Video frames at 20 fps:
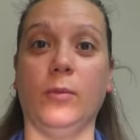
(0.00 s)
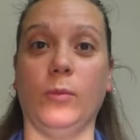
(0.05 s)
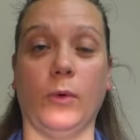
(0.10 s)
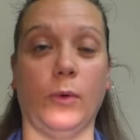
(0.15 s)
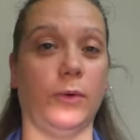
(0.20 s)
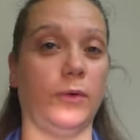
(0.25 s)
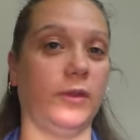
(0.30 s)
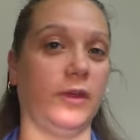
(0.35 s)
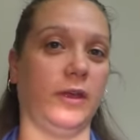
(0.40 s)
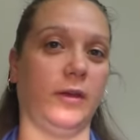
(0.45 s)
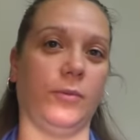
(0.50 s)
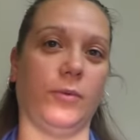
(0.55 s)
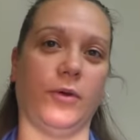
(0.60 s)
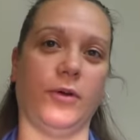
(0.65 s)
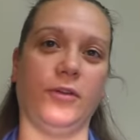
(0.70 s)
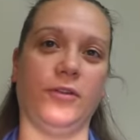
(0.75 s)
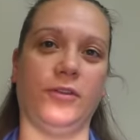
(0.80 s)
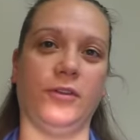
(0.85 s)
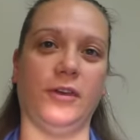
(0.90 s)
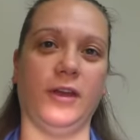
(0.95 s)
both in
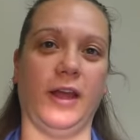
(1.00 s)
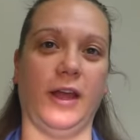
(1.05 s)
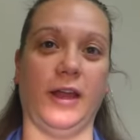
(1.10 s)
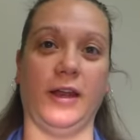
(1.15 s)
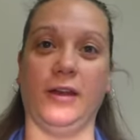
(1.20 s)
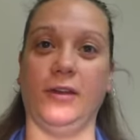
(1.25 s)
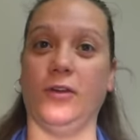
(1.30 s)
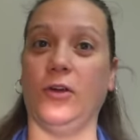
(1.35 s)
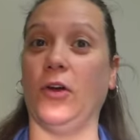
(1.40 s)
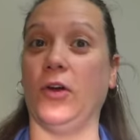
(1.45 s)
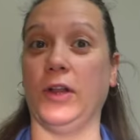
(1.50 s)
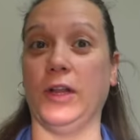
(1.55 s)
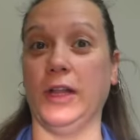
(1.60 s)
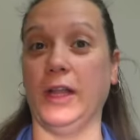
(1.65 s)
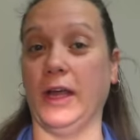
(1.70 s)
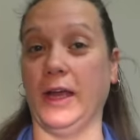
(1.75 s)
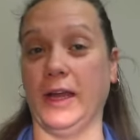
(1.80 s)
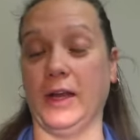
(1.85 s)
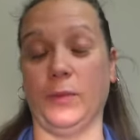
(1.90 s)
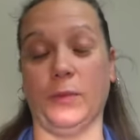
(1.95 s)
person and
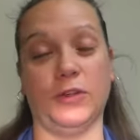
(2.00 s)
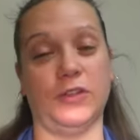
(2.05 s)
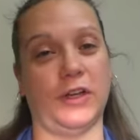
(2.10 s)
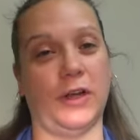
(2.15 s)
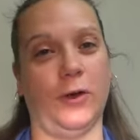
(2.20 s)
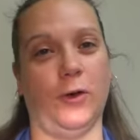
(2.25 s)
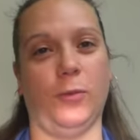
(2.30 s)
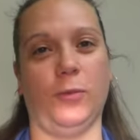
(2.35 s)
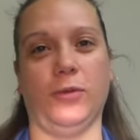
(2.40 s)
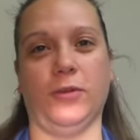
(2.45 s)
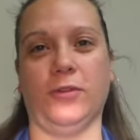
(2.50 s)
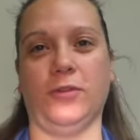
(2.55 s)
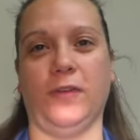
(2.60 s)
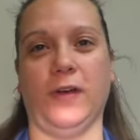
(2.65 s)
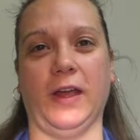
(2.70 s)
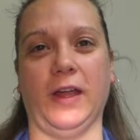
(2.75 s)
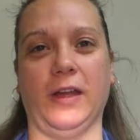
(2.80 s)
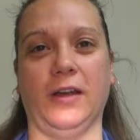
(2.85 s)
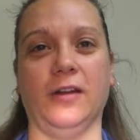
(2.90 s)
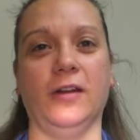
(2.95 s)
online, which I hope you'll
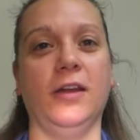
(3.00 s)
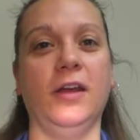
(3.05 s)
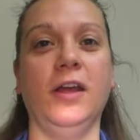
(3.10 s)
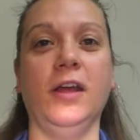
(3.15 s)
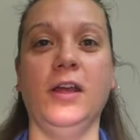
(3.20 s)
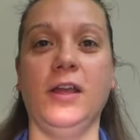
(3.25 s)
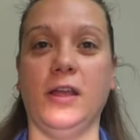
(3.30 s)
find